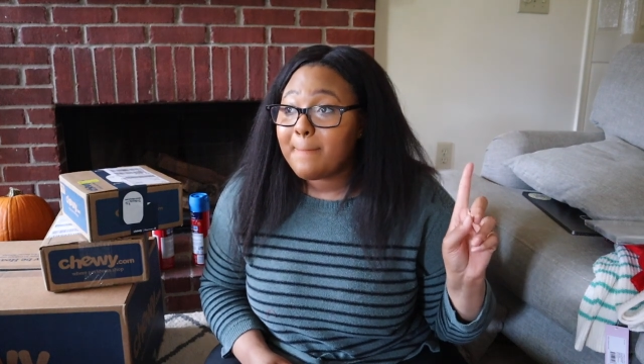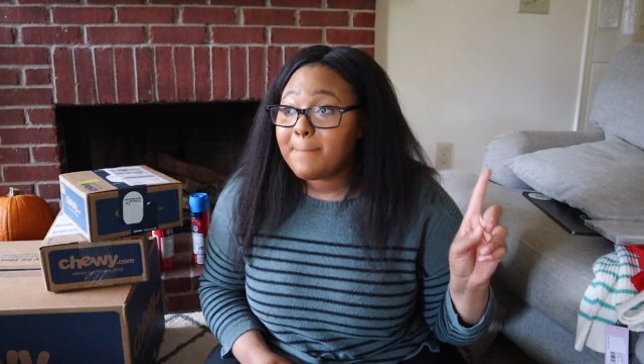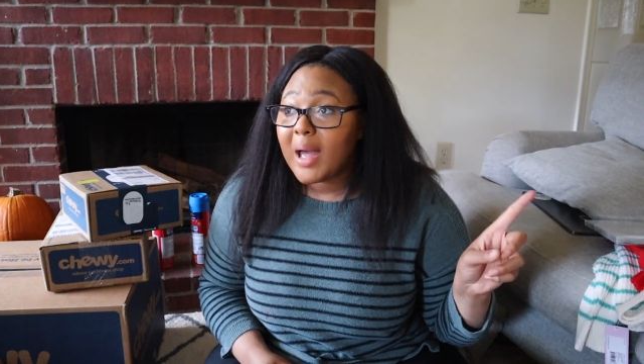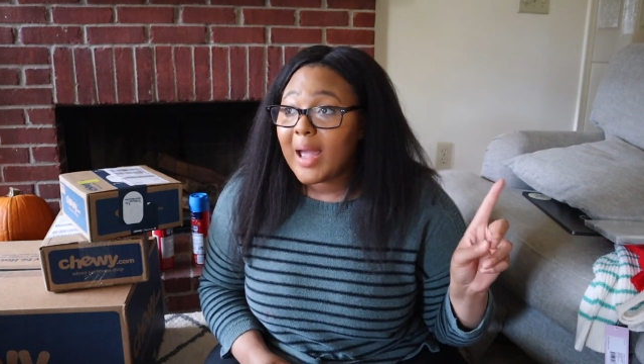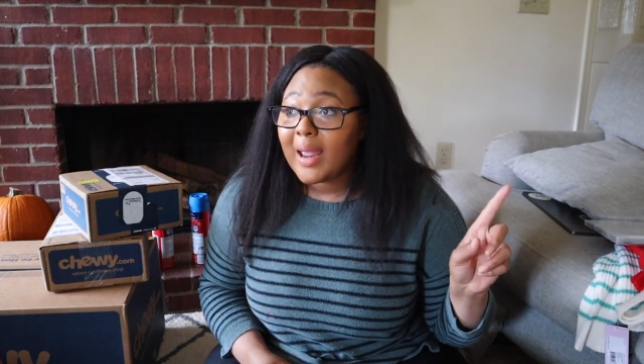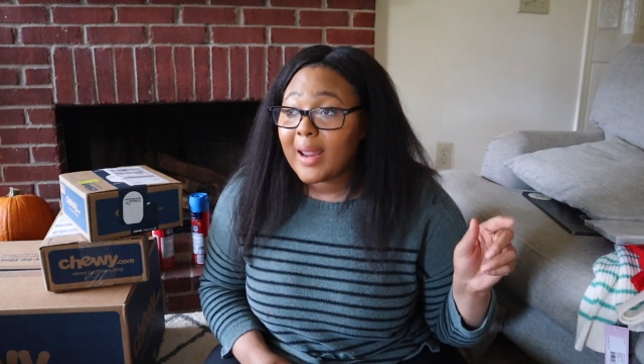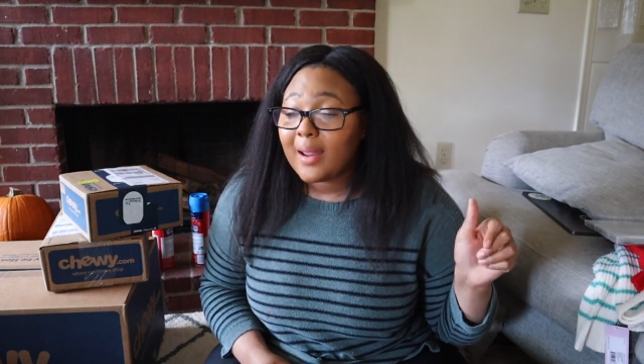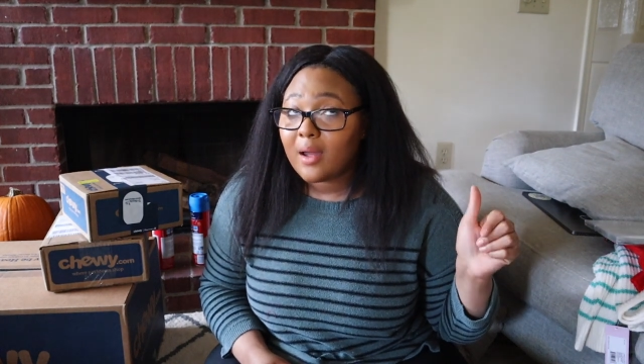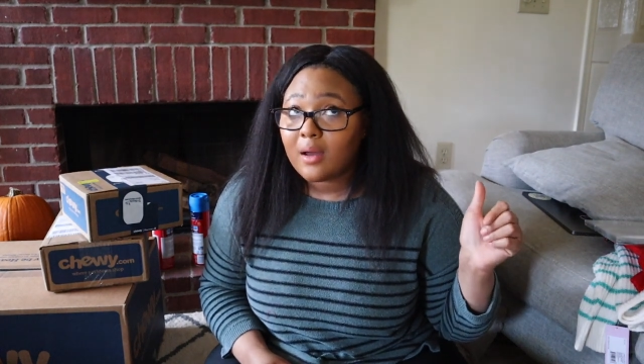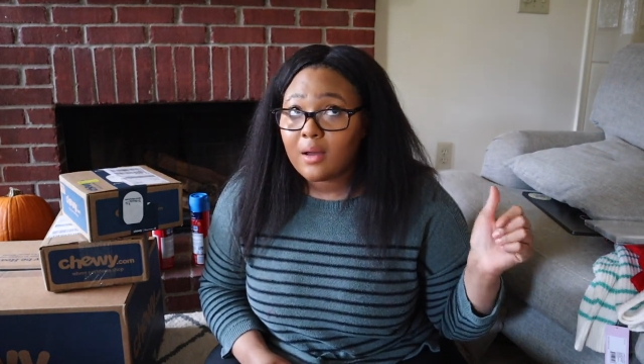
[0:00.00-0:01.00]
my,
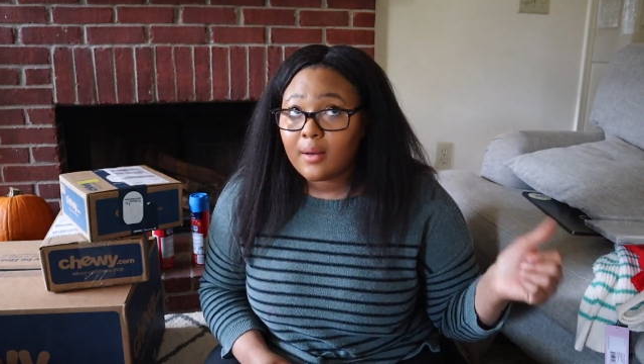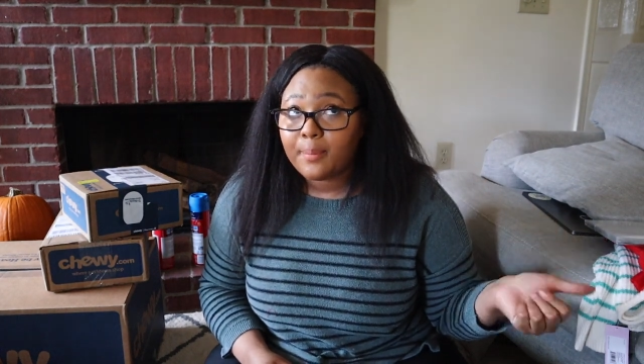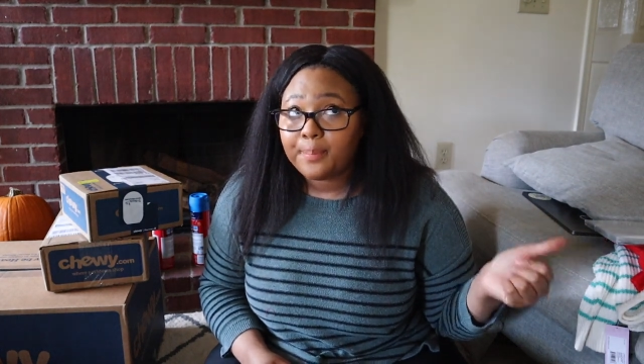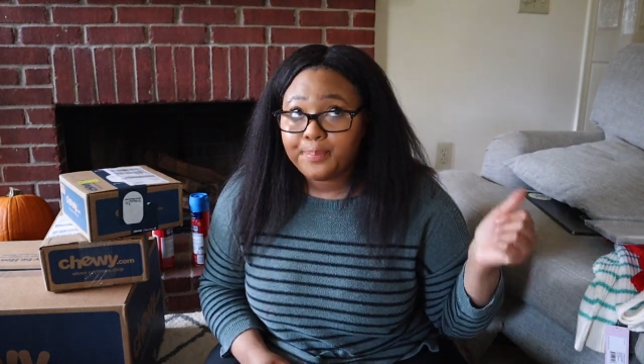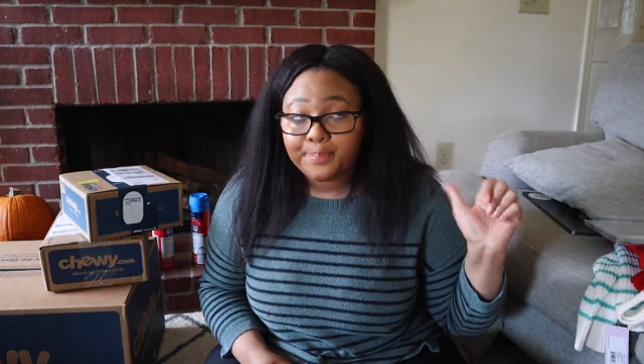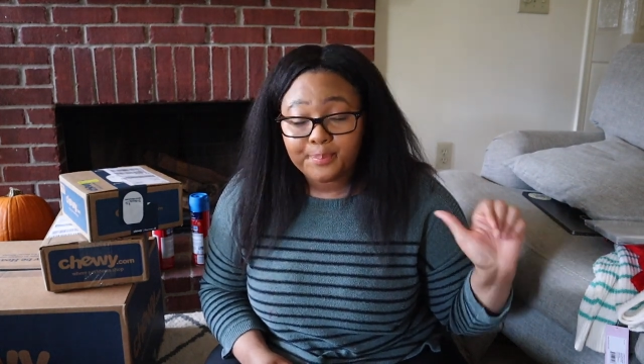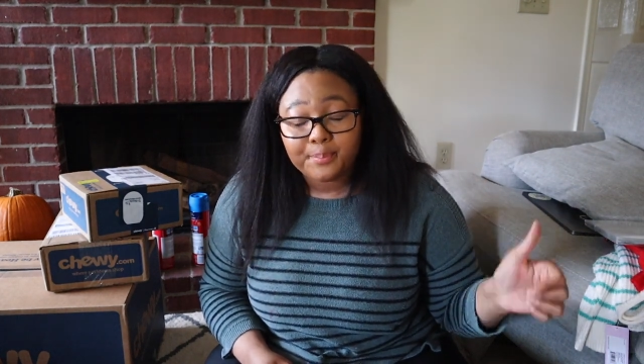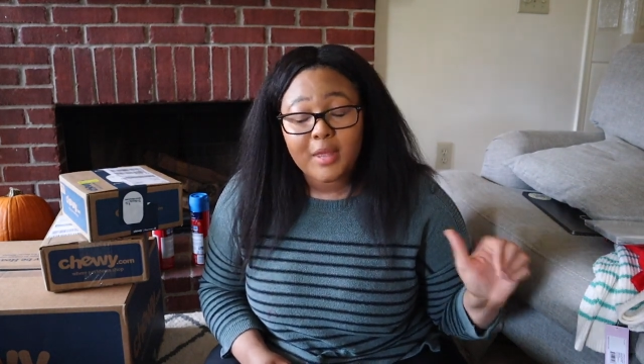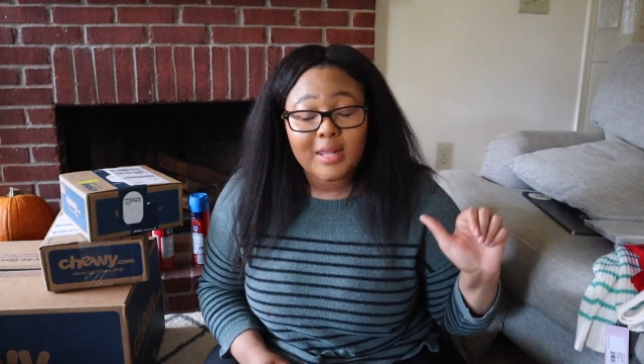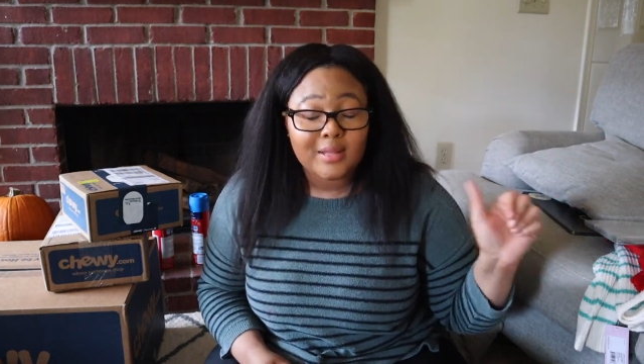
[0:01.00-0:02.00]

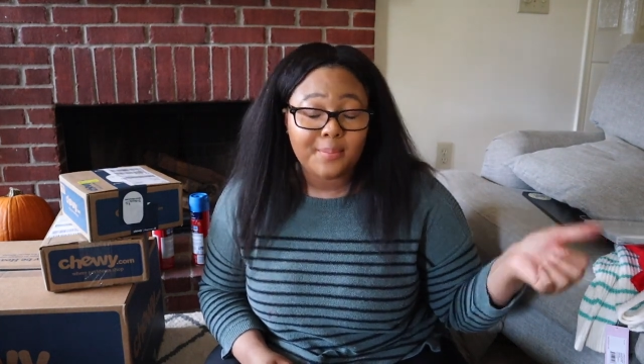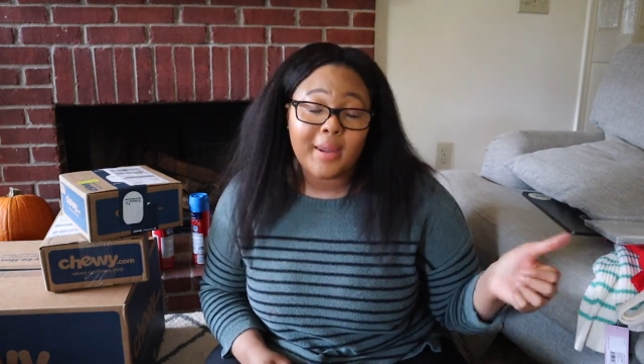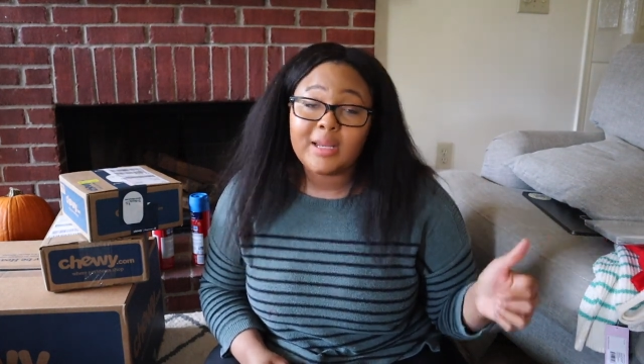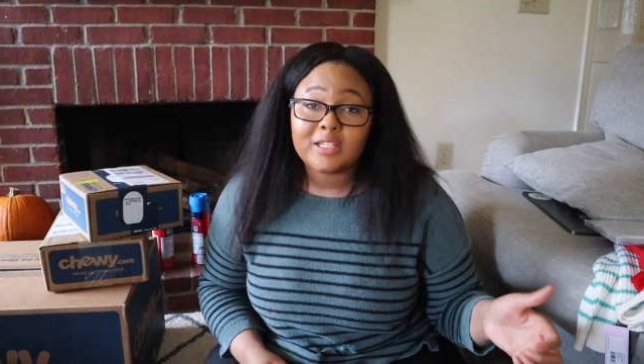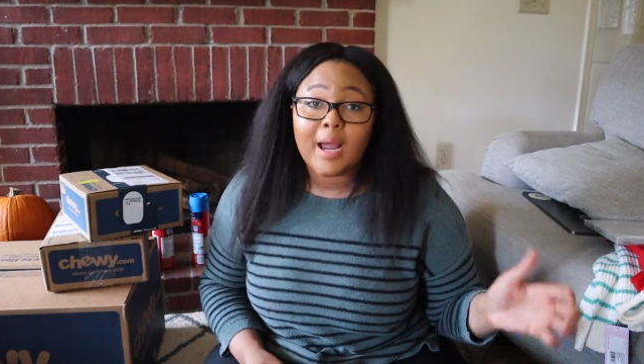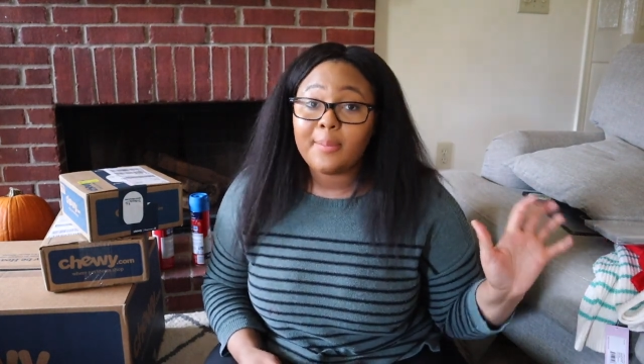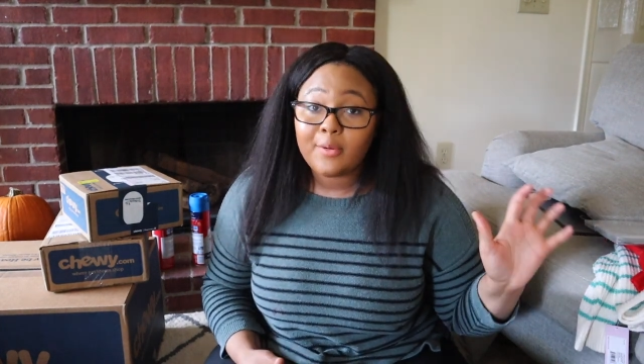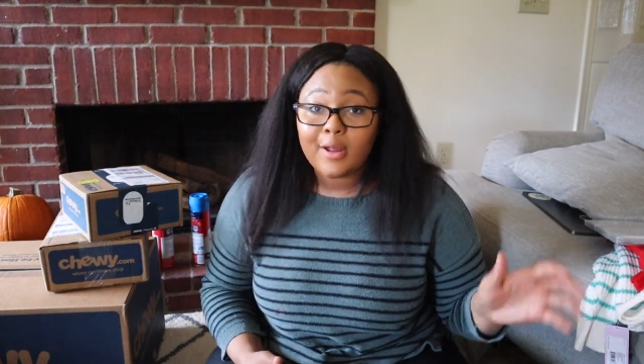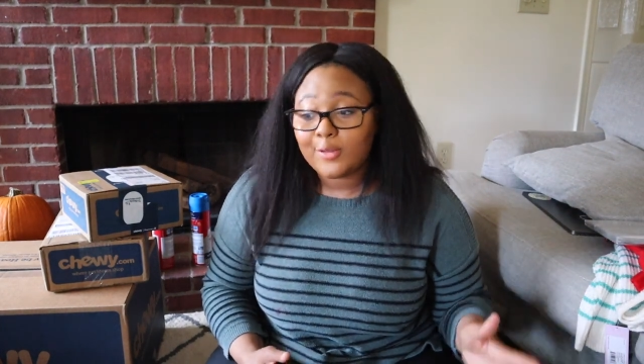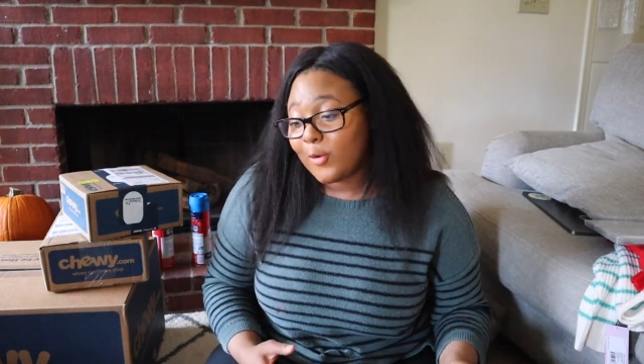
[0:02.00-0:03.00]
at the paint shop
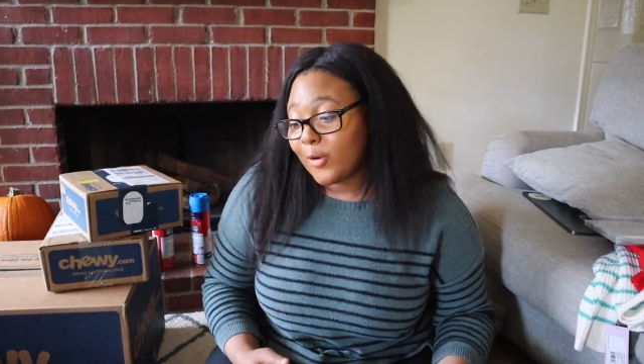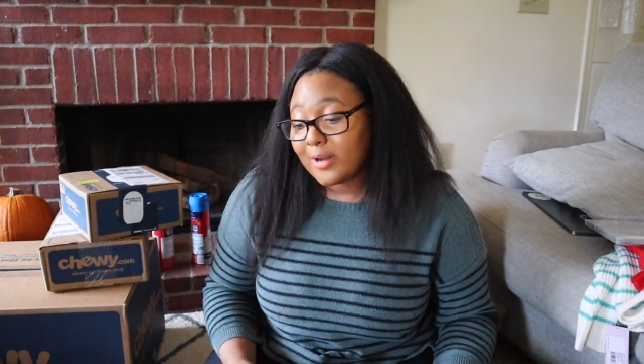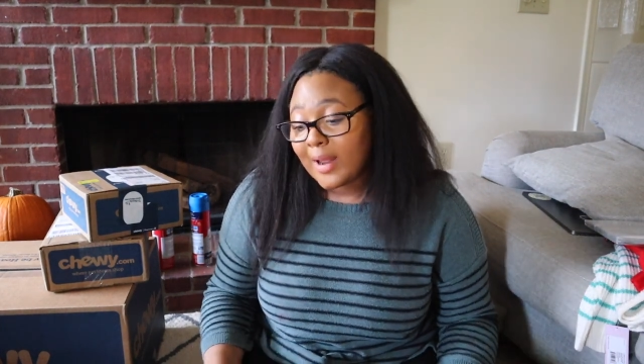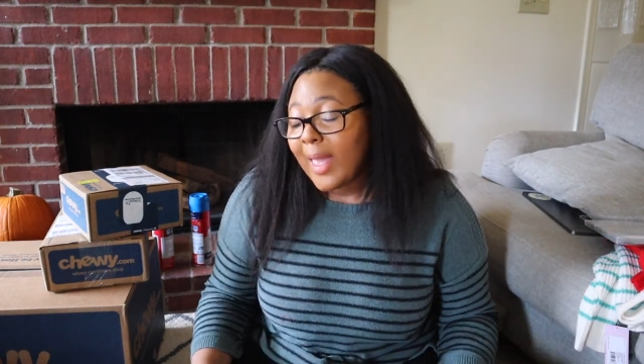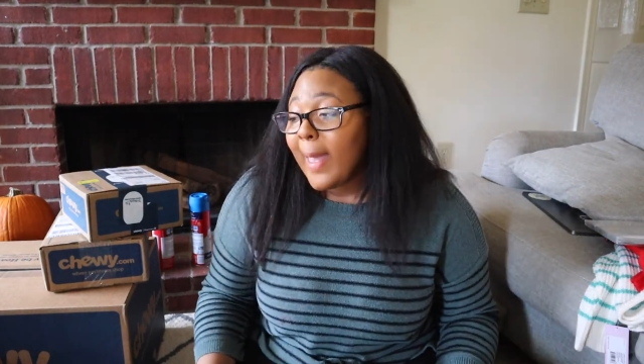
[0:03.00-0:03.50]
around the corner.